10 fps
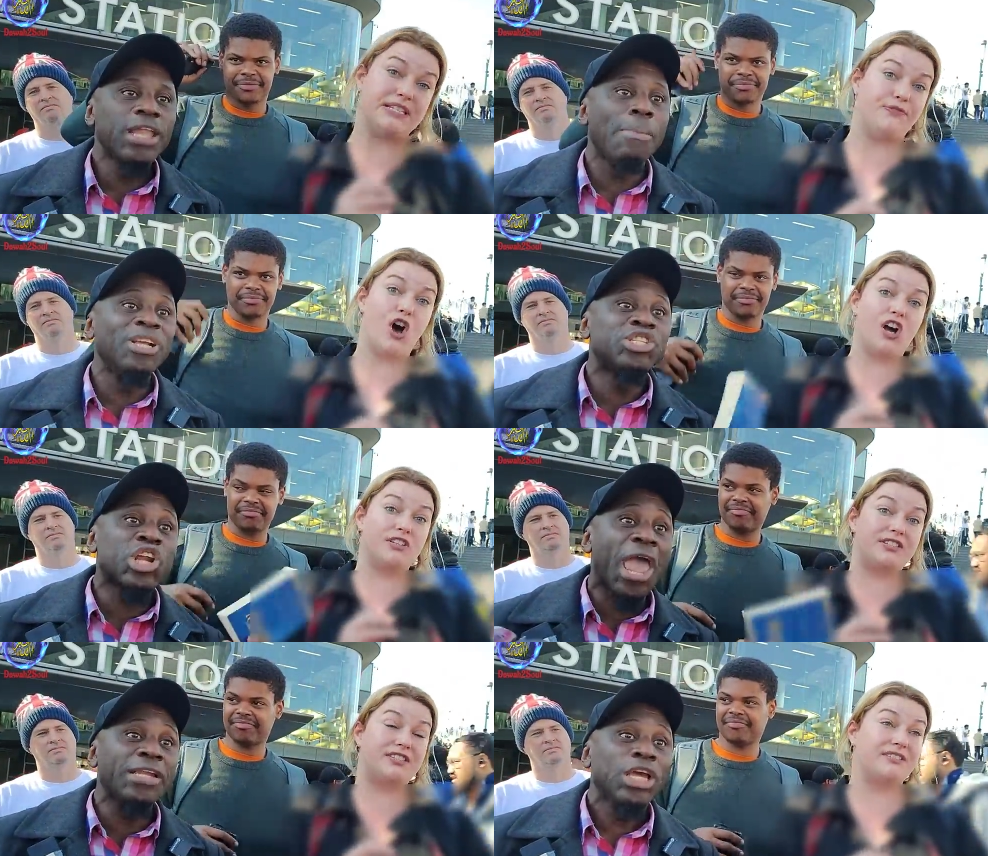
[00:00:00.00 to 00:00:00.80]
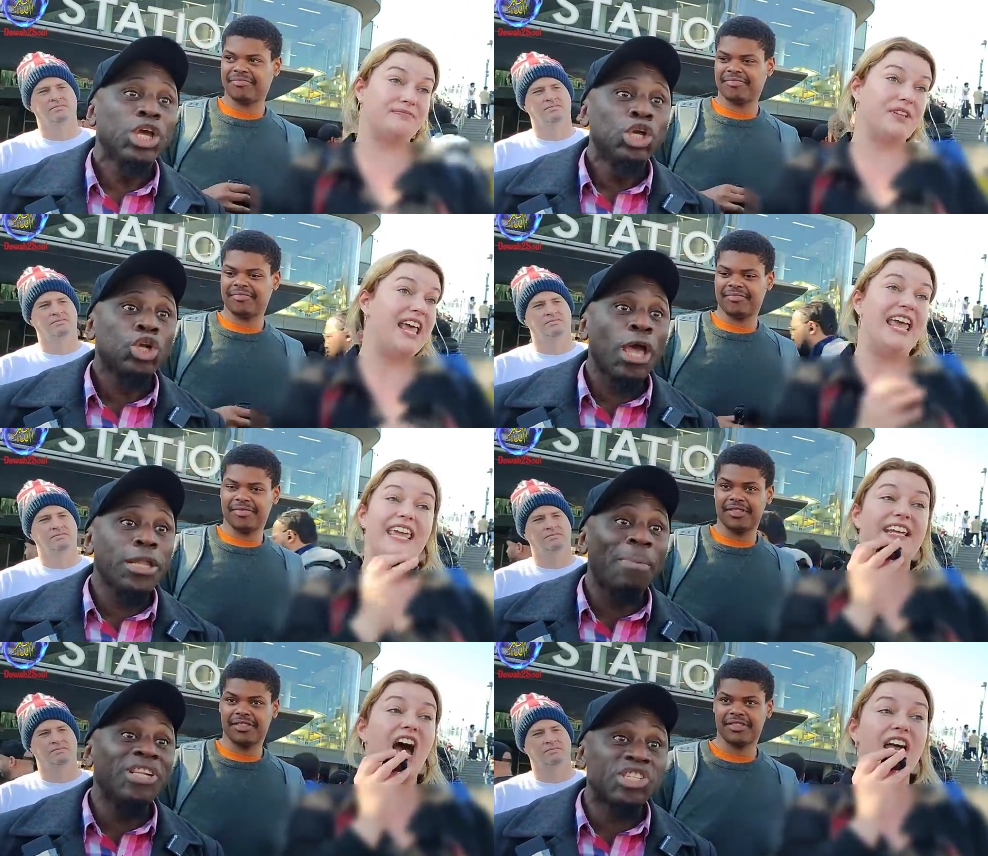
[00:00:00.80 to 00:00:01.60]
Speaker 1: They've been trained.
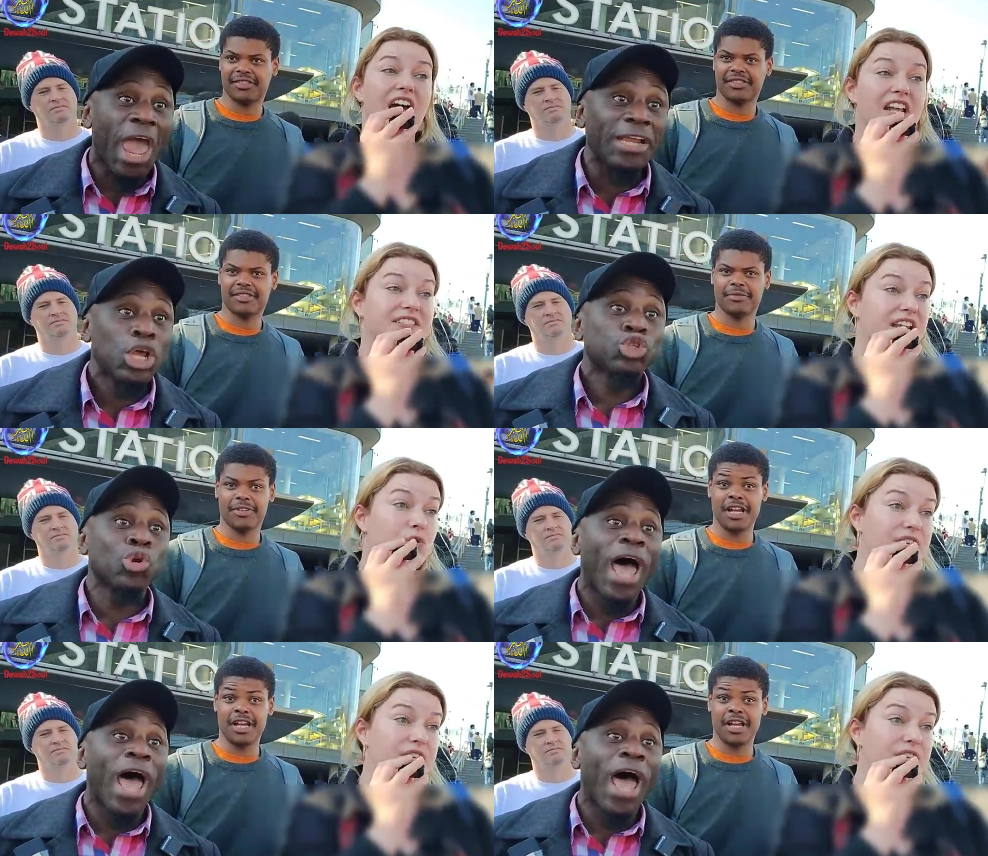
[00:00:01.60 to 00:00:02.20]
They trained to